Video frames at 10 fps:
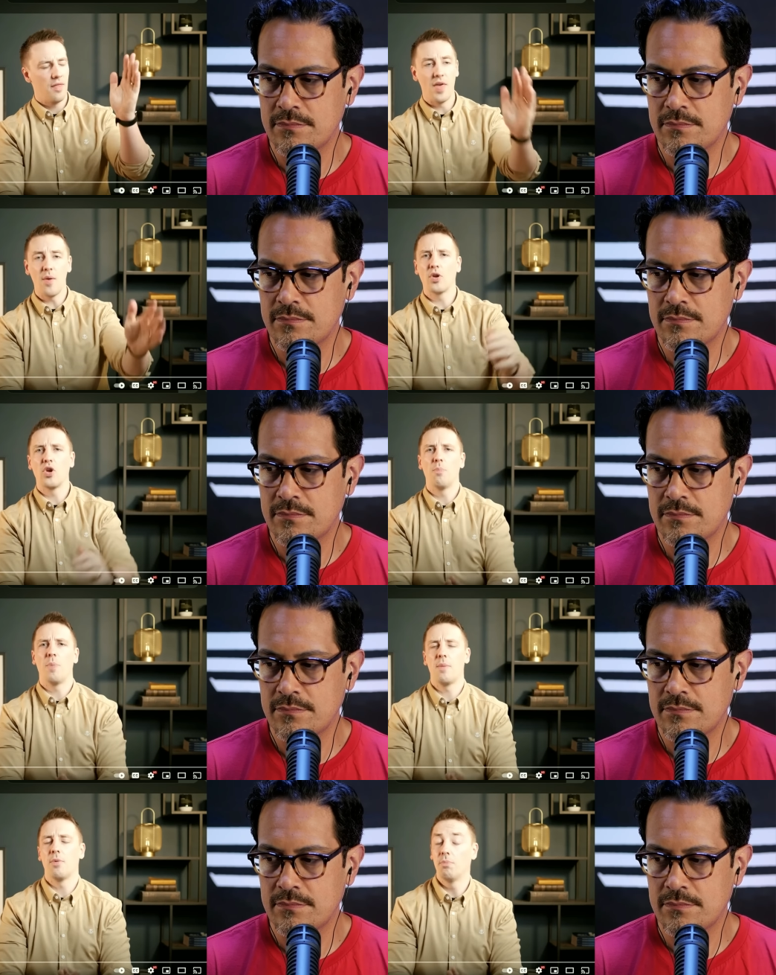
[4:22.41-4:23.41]
Speaker 1: They were
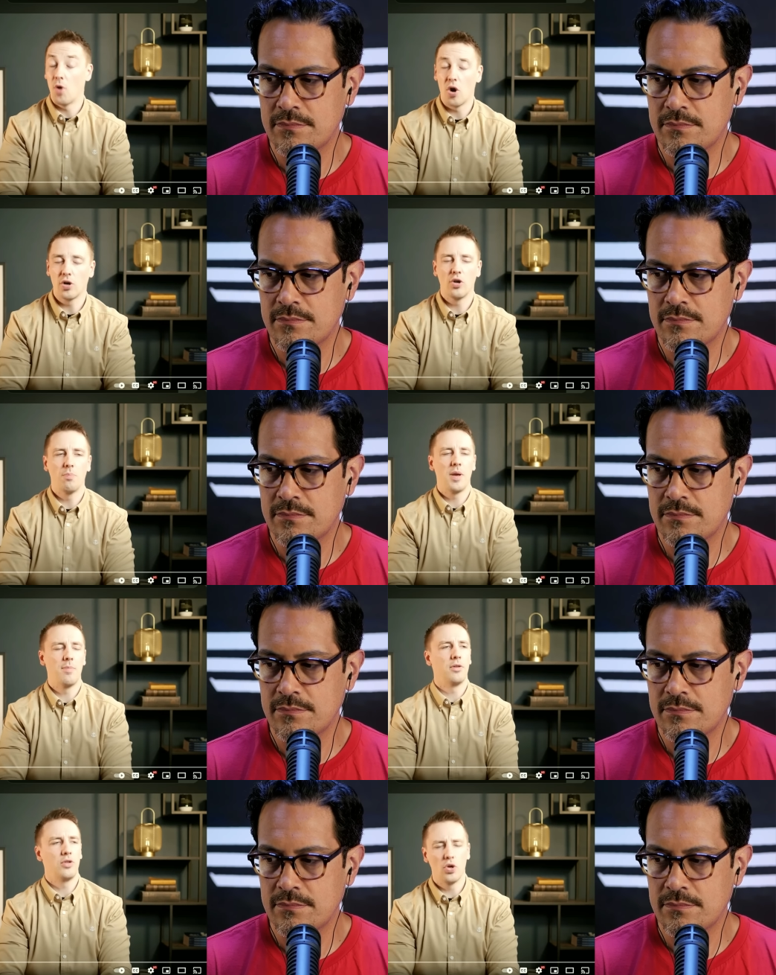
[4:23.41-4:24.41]
good people, are good
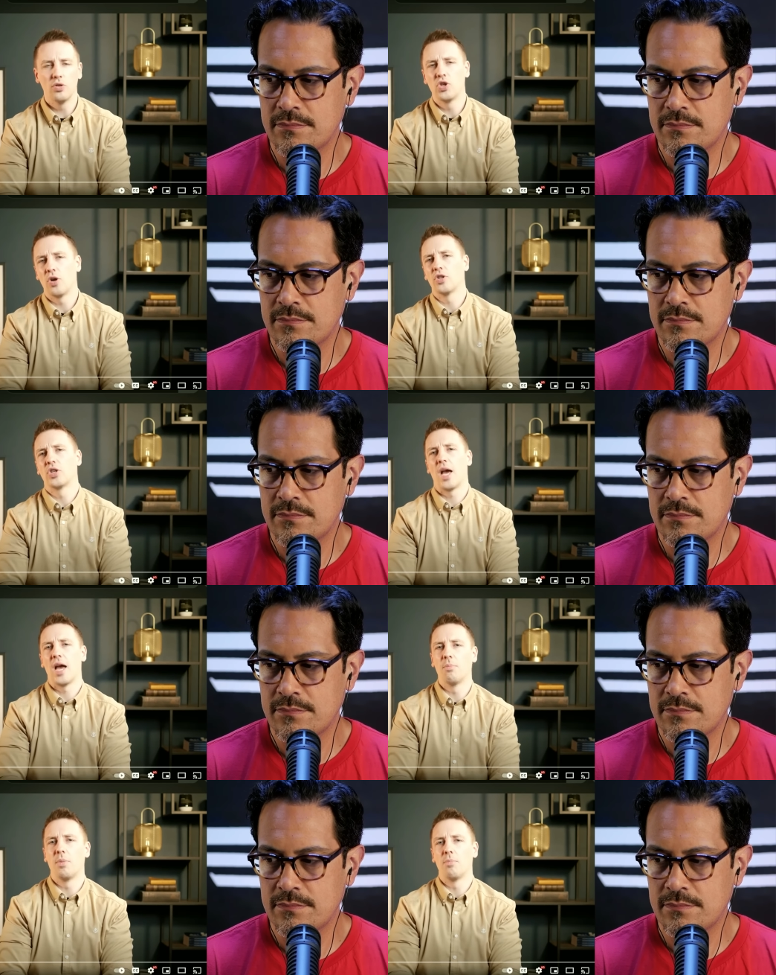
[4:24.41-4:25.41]
people, good church,
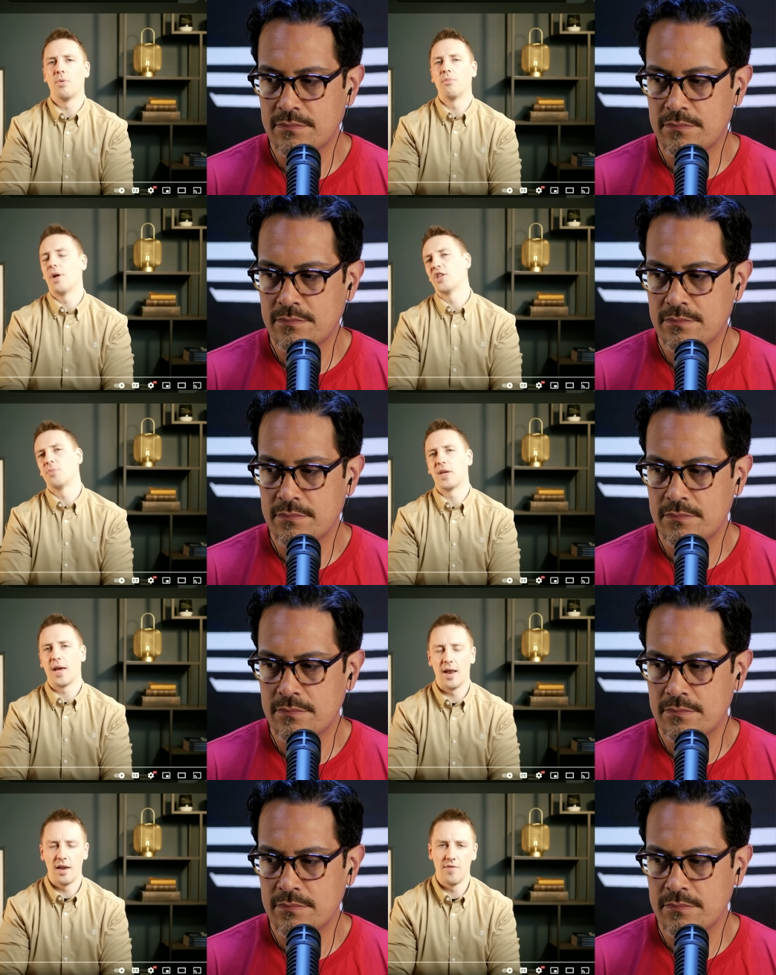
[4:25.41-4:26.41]
kind people. I'll
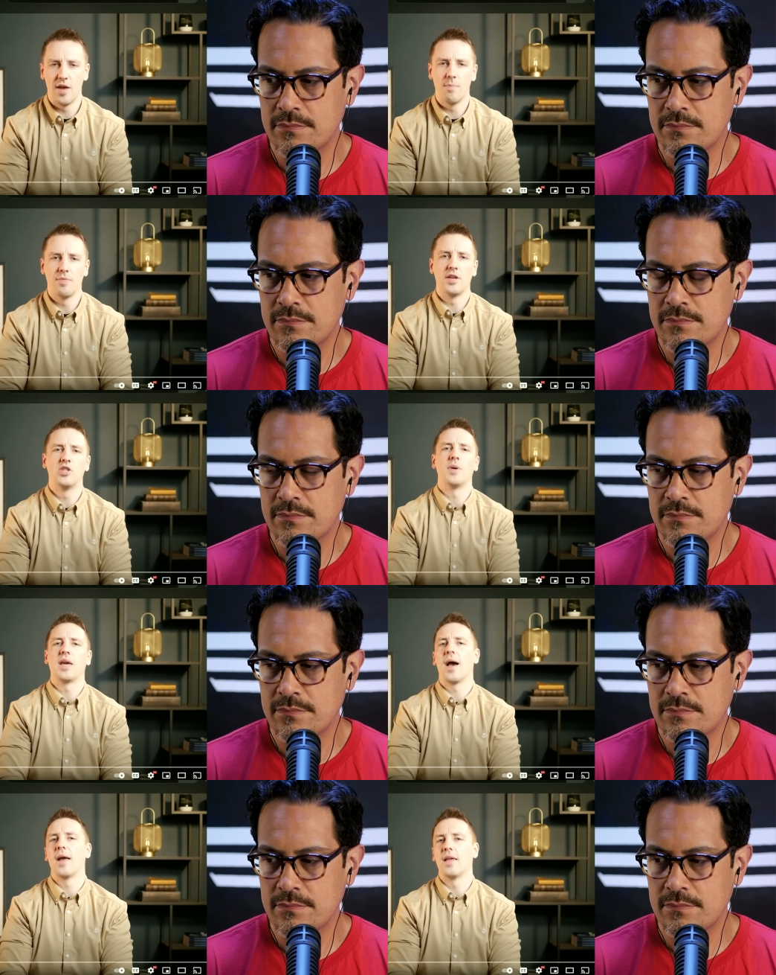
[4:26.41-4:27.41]
speak highly of them, they
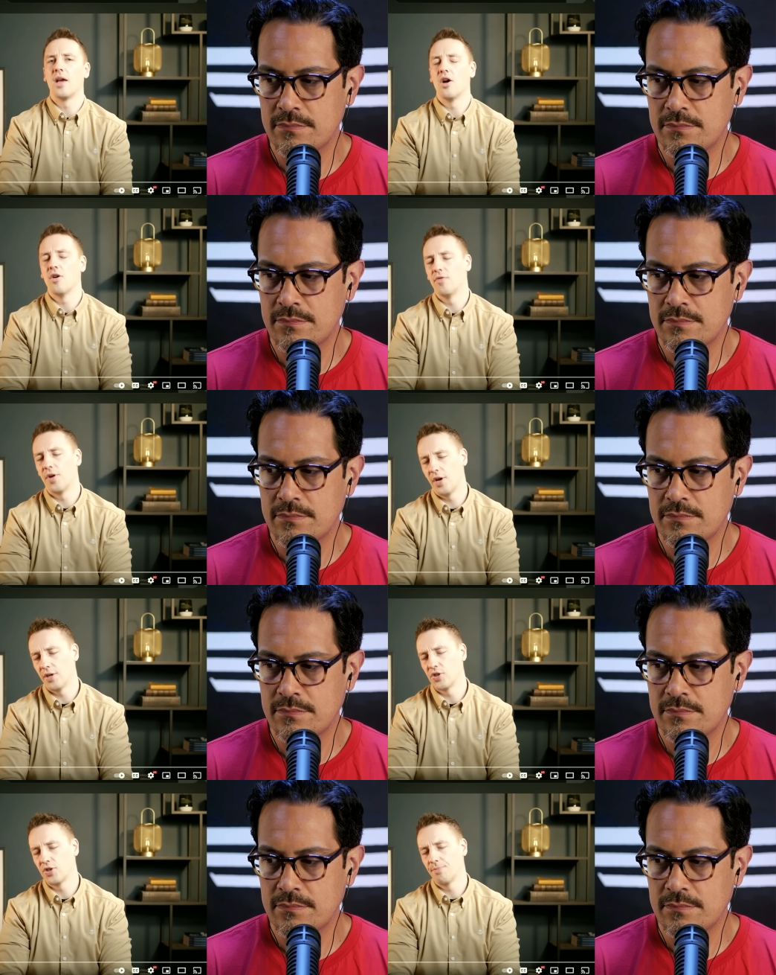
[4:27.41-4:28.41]
speak highly of
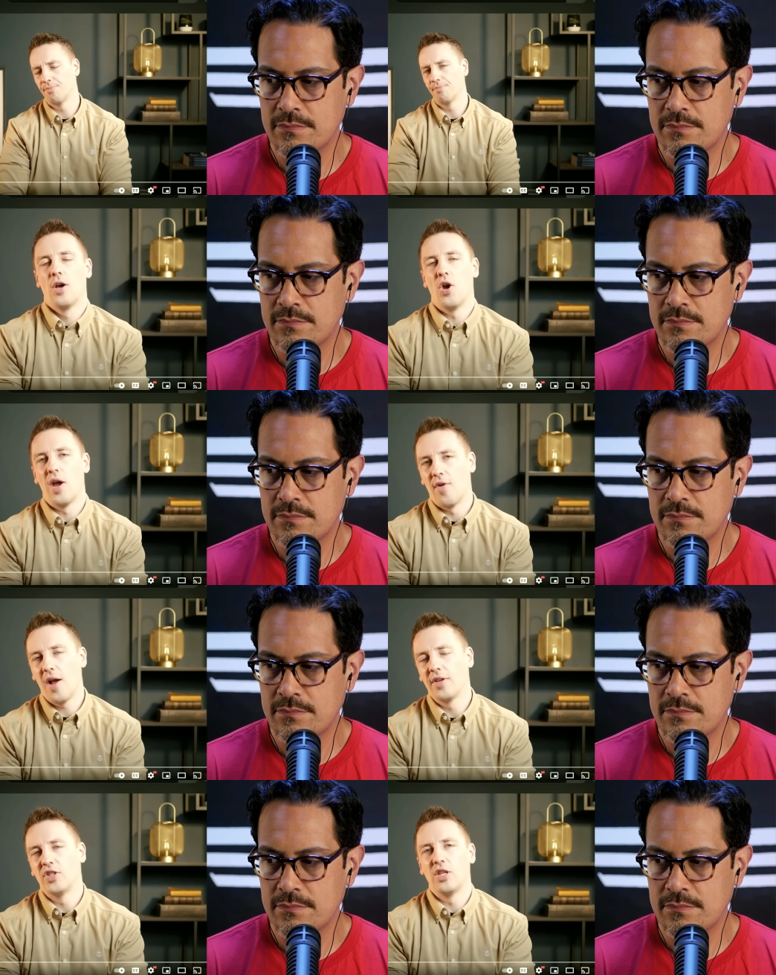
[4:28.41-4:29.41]
us. However,
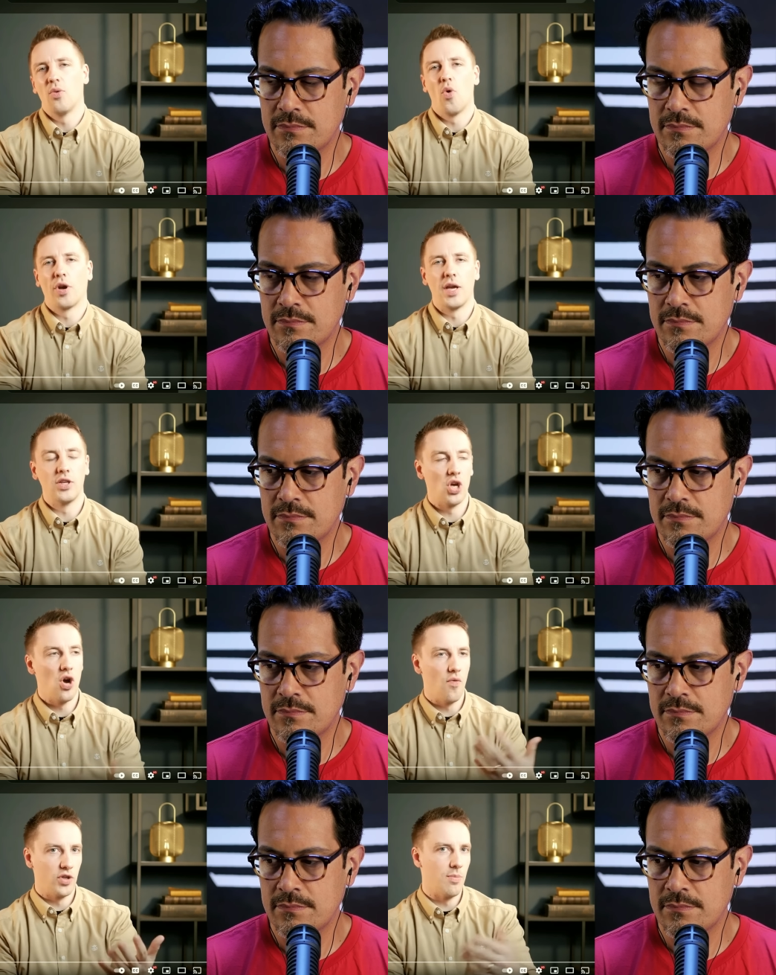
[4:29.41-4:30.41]
having seen the workings
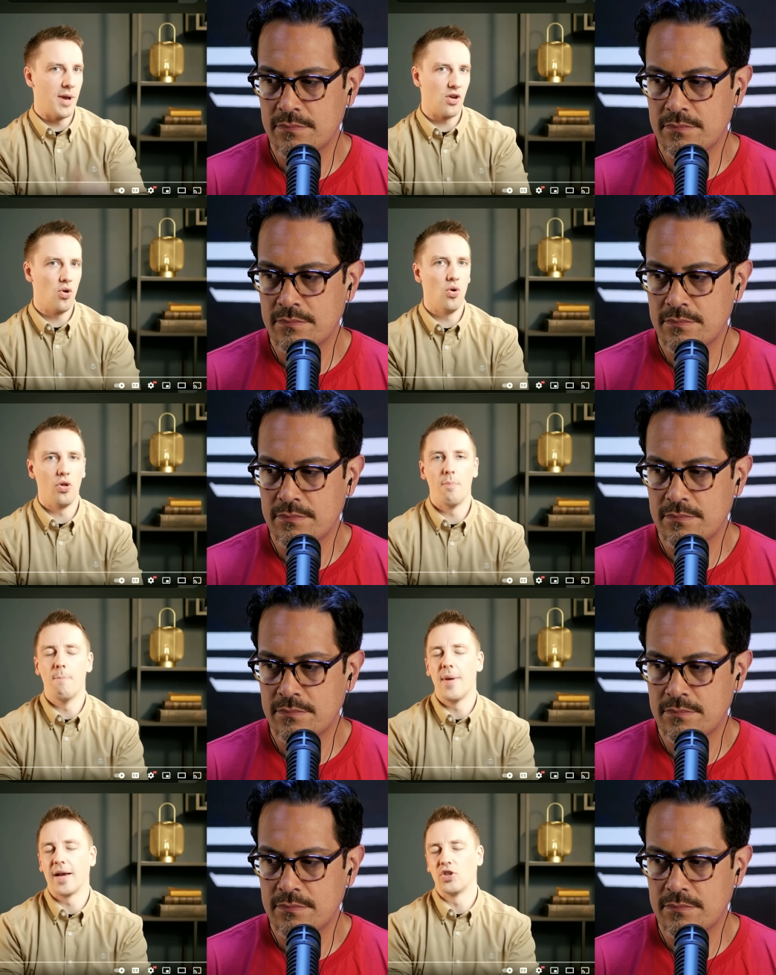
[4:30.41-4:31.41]
of what you might call the
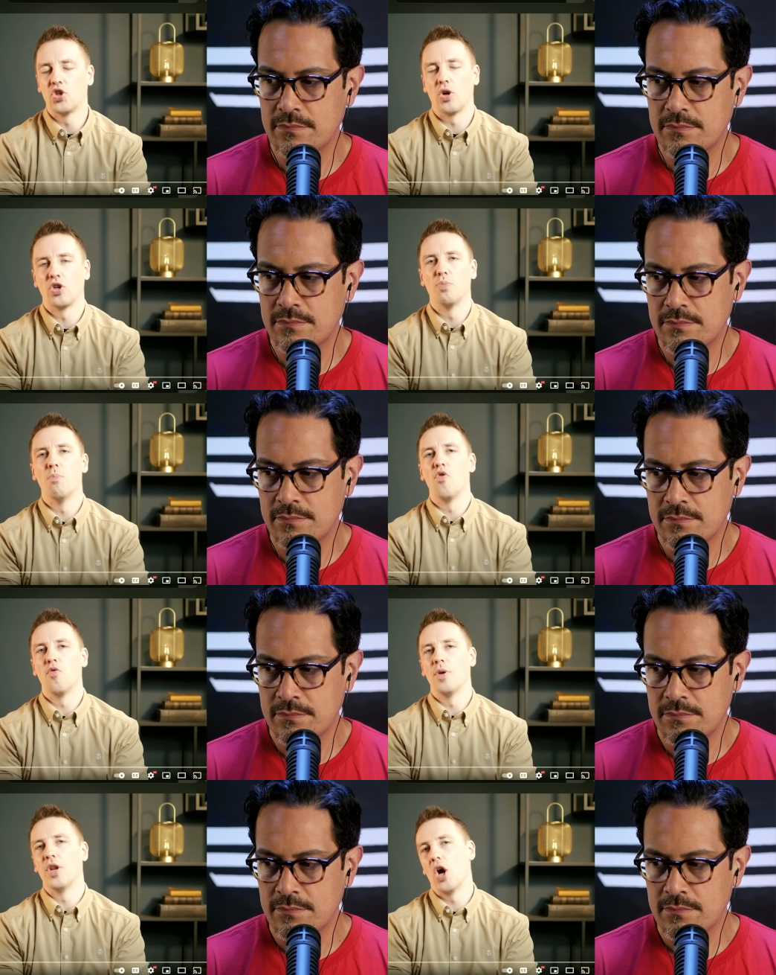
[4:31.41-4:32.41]
megachurch
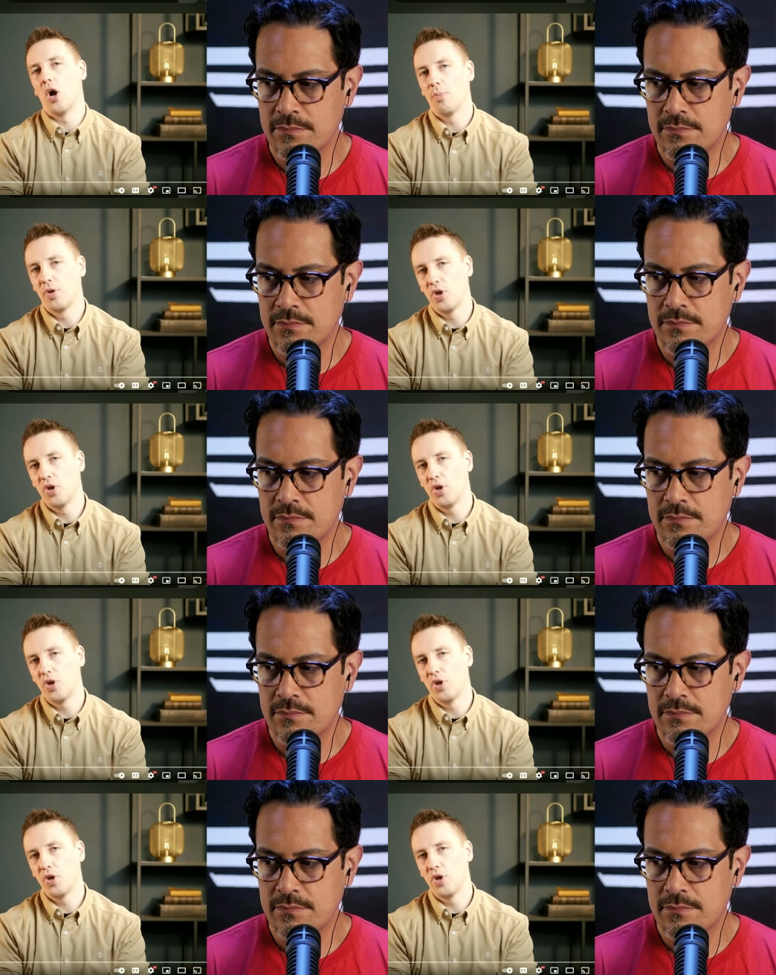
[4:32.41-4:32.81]
movement up